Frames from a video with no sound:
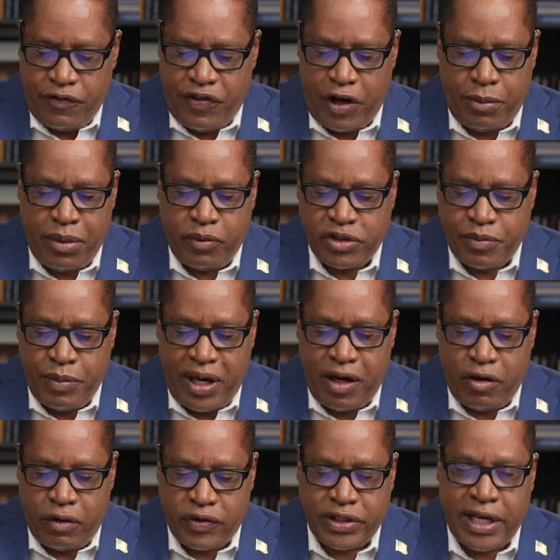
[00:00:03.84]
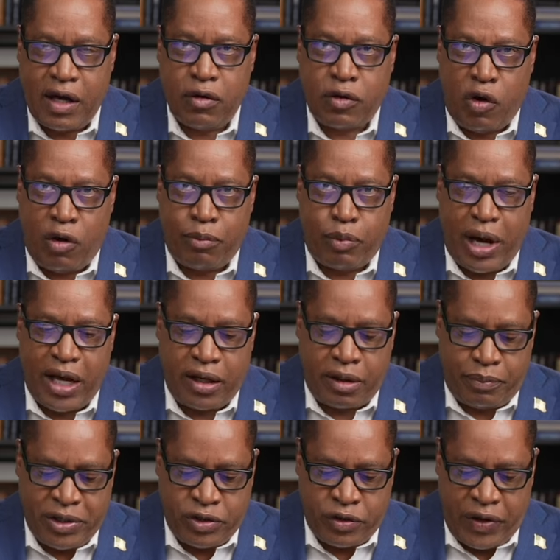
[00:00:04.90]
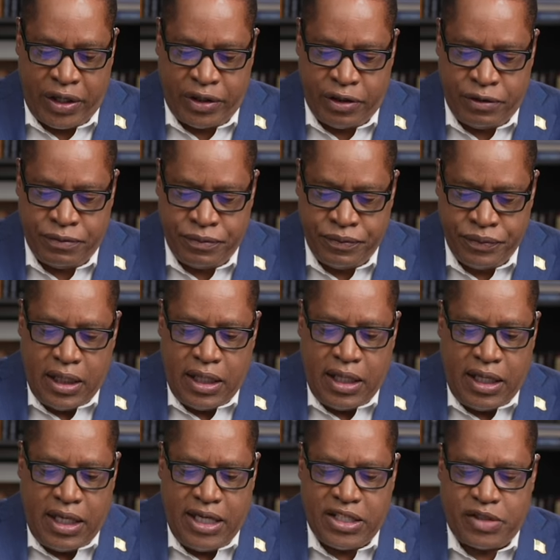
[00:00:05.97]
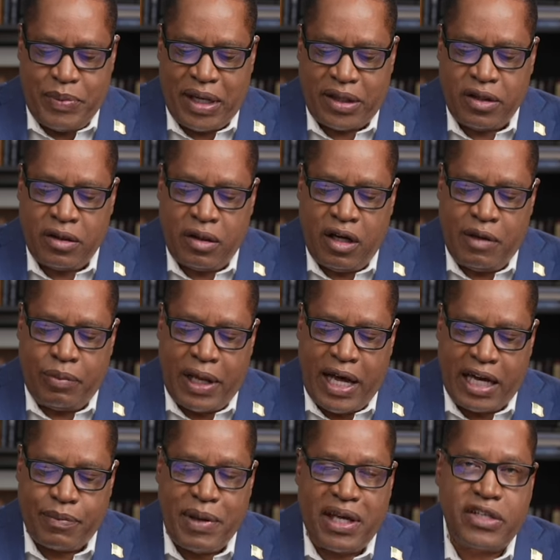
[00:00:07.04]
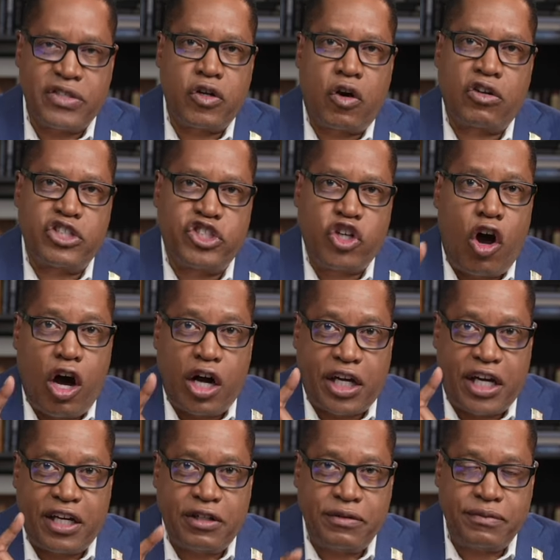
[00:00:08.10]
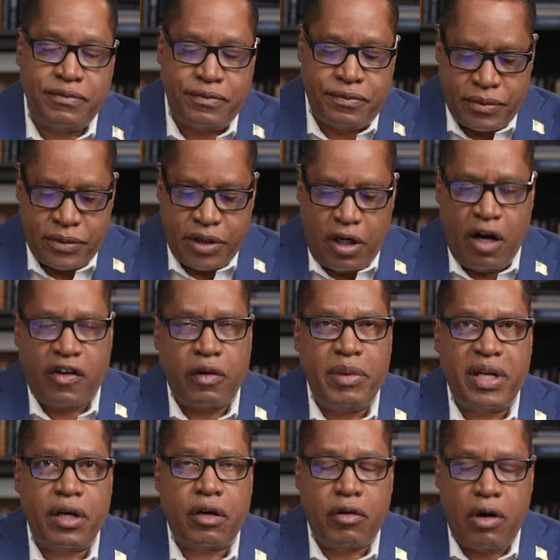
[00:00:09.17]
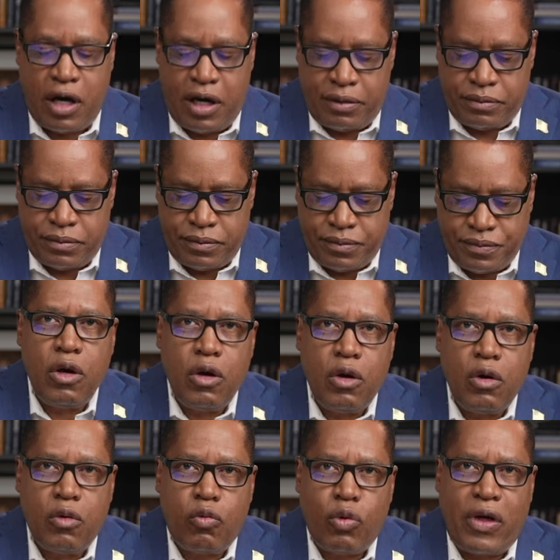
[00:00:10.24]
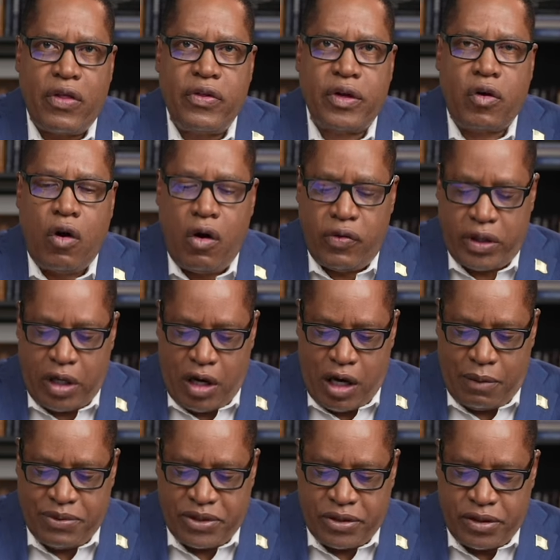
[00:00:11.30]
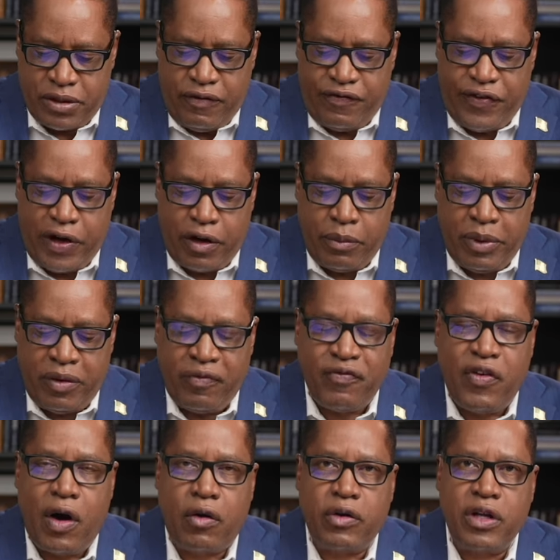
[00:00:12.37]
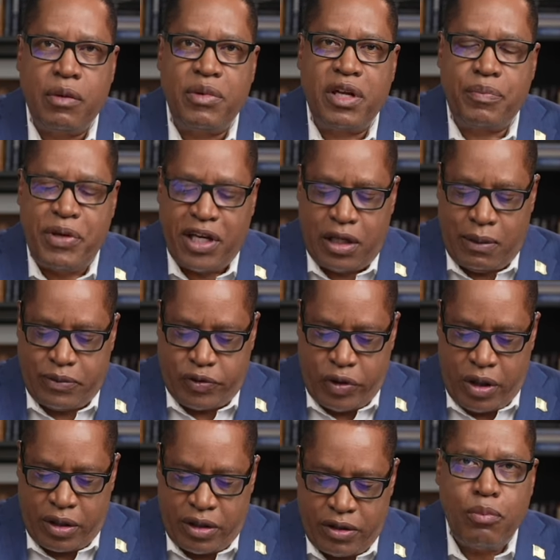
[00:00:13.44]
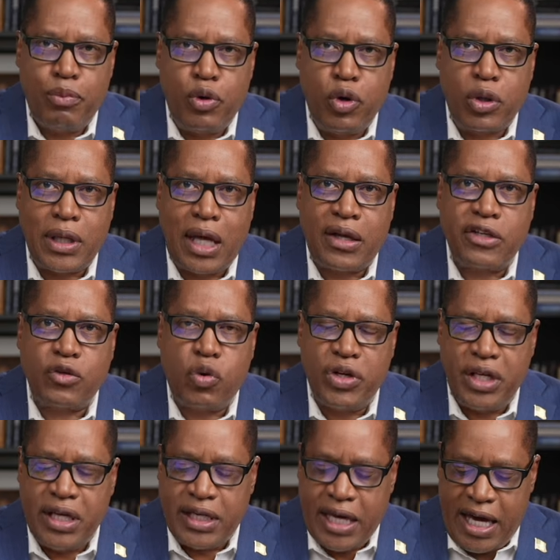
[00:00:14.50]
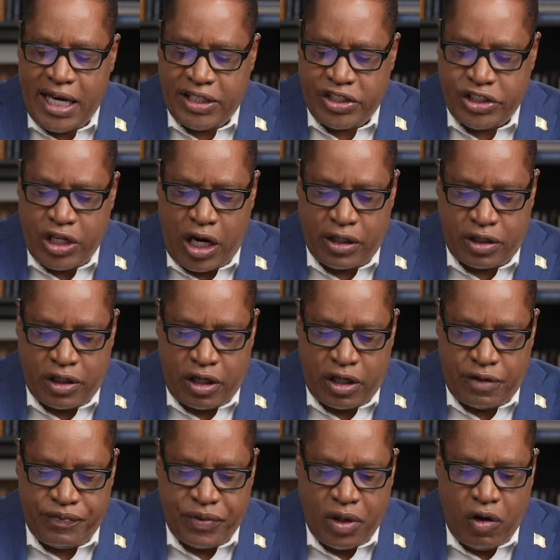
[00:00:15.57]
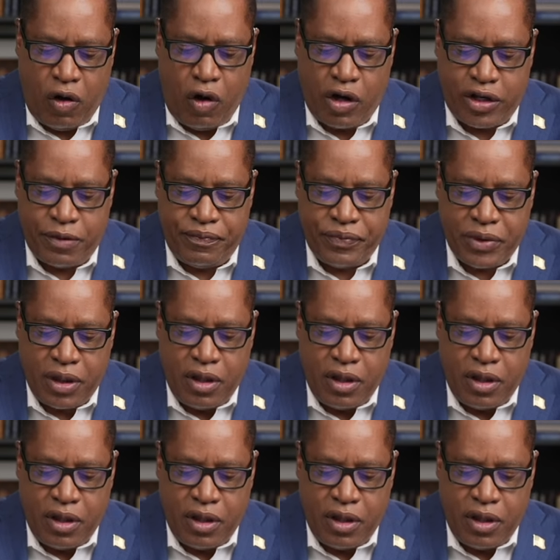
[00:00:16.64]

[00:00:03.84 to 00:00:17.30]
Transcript: Fetterman was mayor of a town called Braddock, Pennsylvania. He suspected a black man he saw jogging of committing a crime. Rather than call the cops, Fetterman followed him in a pickup truck, pulled out a 20 gauge shotgun on him